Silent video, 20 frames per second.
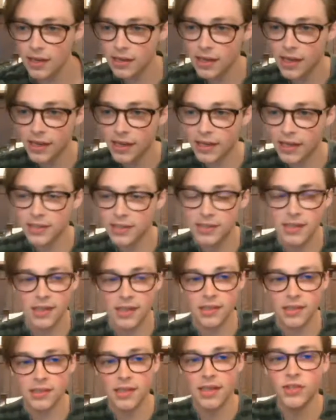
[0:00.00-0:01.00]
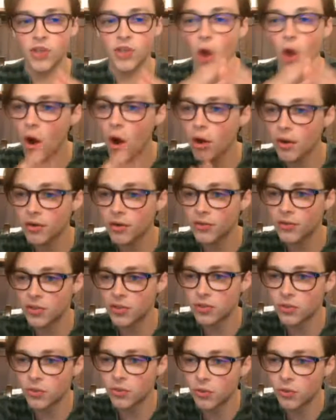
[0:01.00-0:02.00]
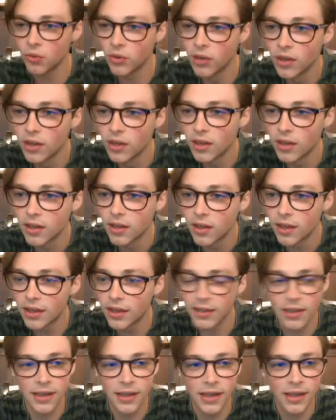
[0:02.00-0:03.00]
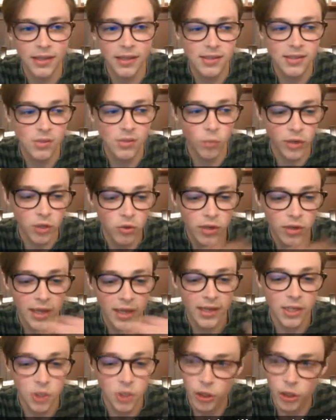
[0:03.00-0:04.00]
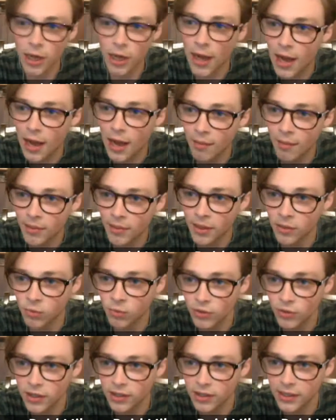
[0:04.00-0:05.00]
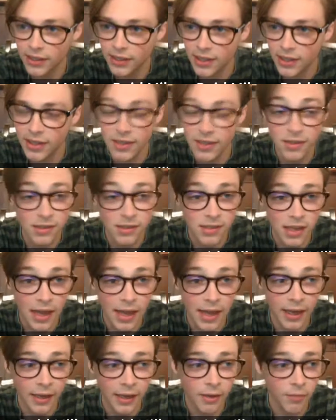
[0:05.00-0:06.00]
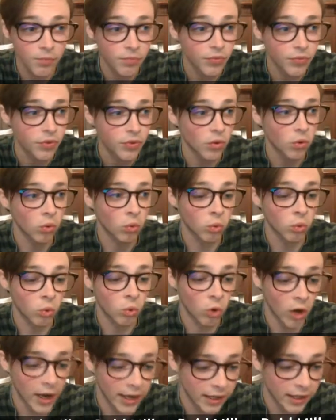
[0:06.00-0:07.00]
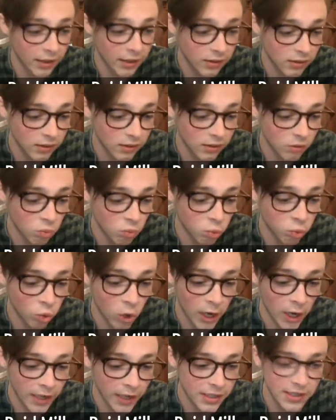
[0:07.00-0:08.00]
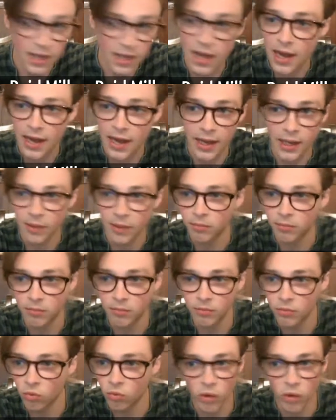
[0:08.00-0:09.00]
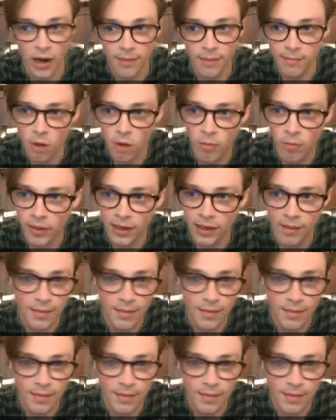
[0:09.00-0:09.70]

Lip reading: Like it's hard to it's when you get a job, it really is like right time, right moment.